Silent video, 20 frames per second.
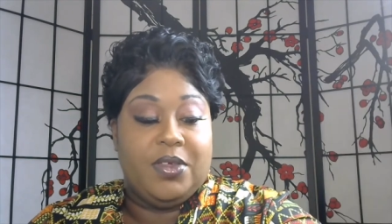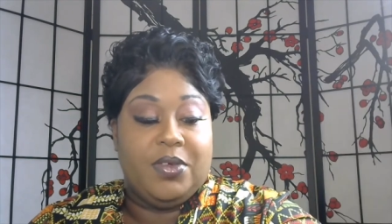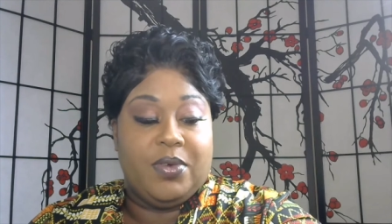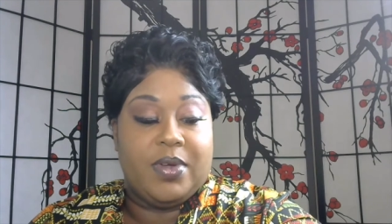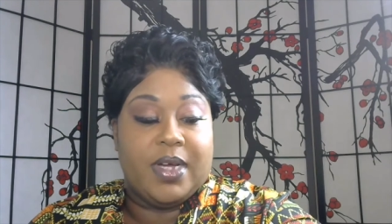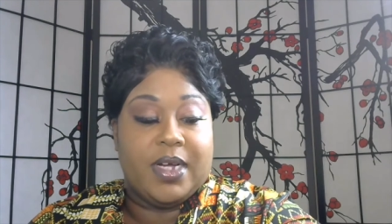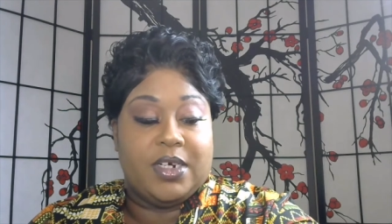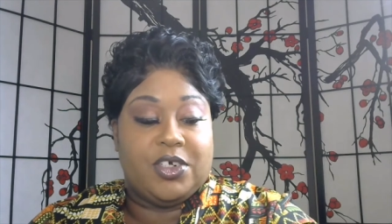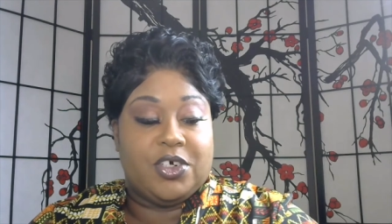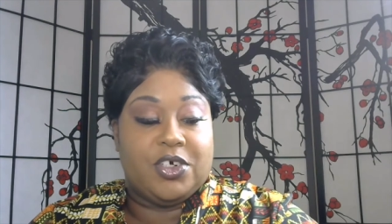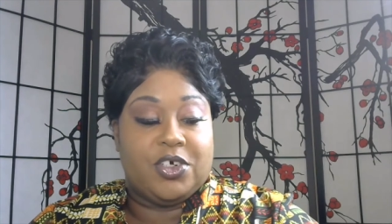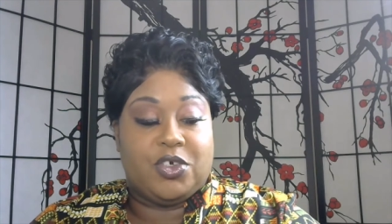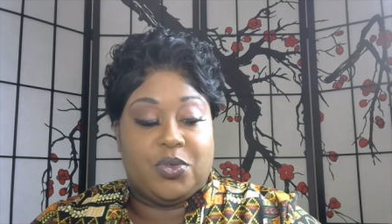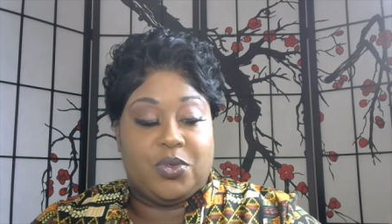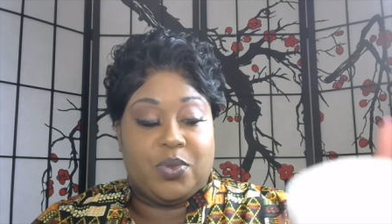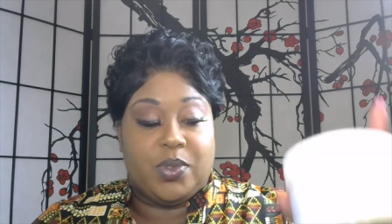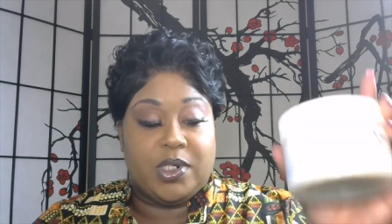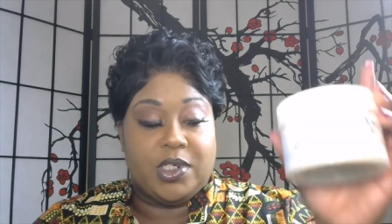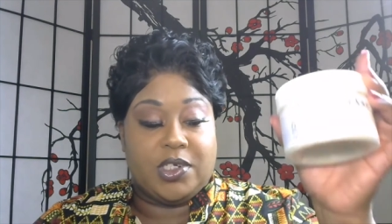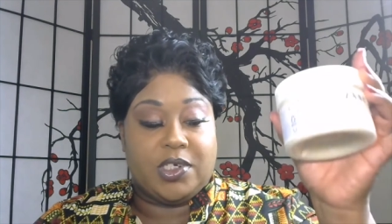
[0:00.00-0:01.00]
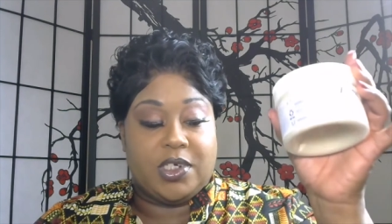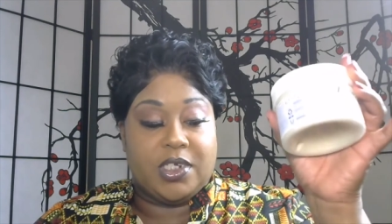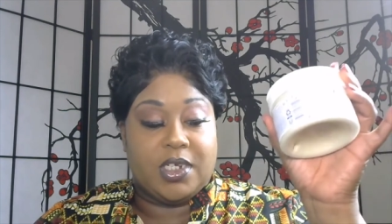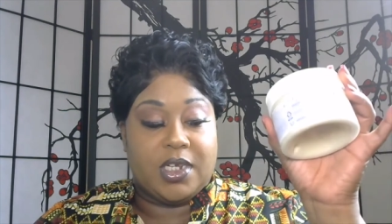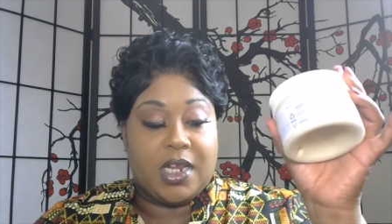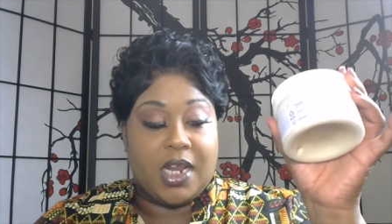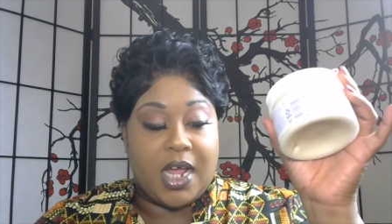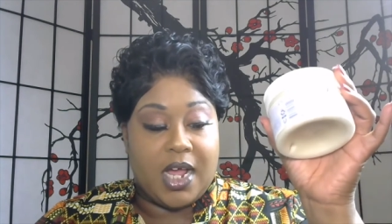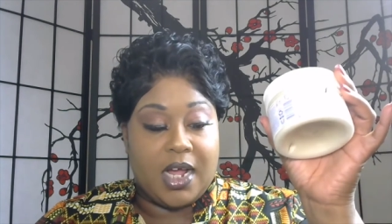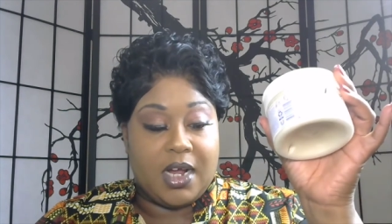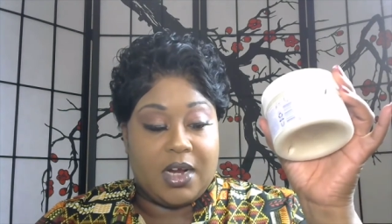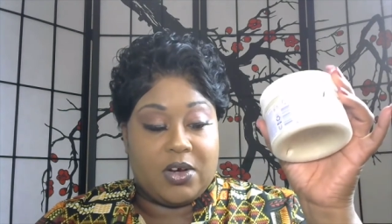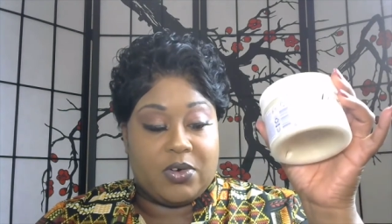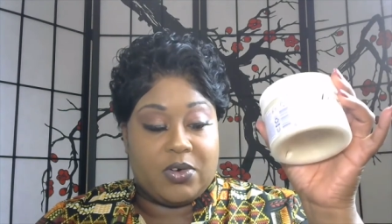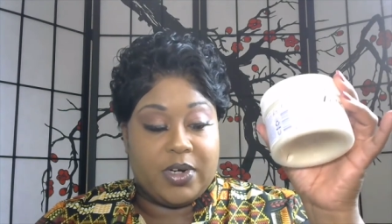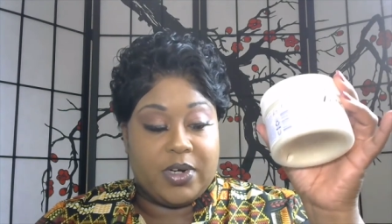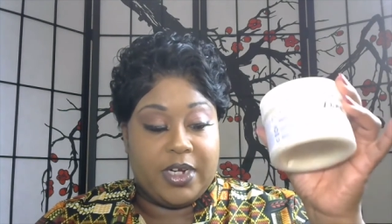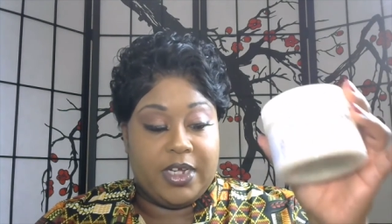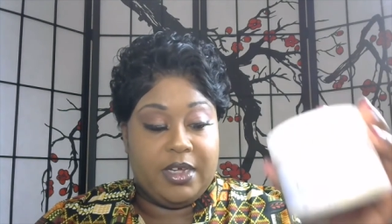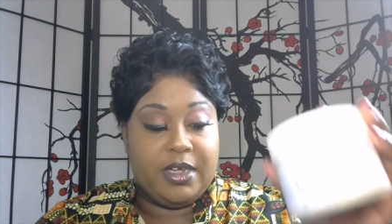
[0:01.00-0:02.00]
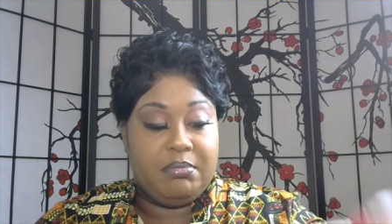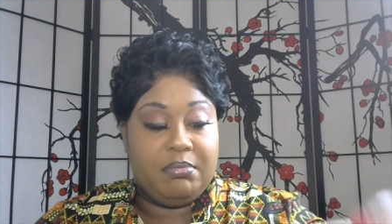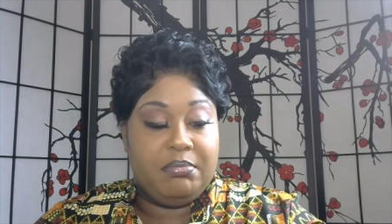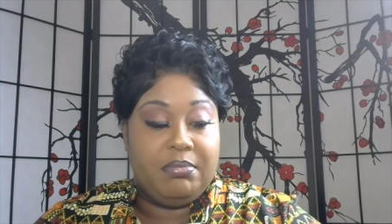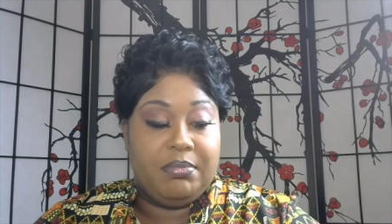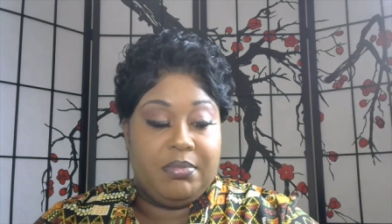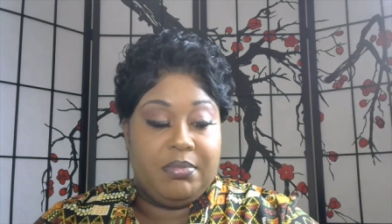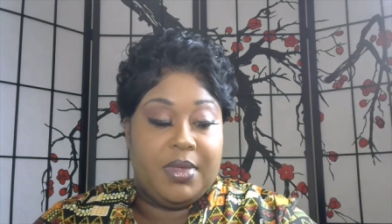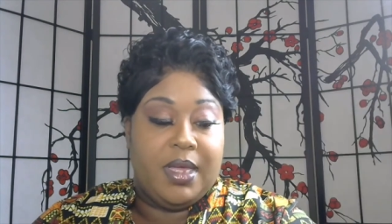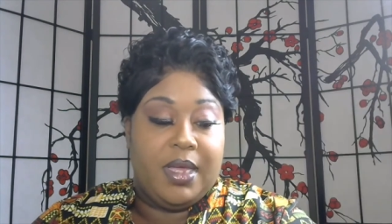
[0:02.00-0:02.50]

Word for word: You got your twist and lock cream,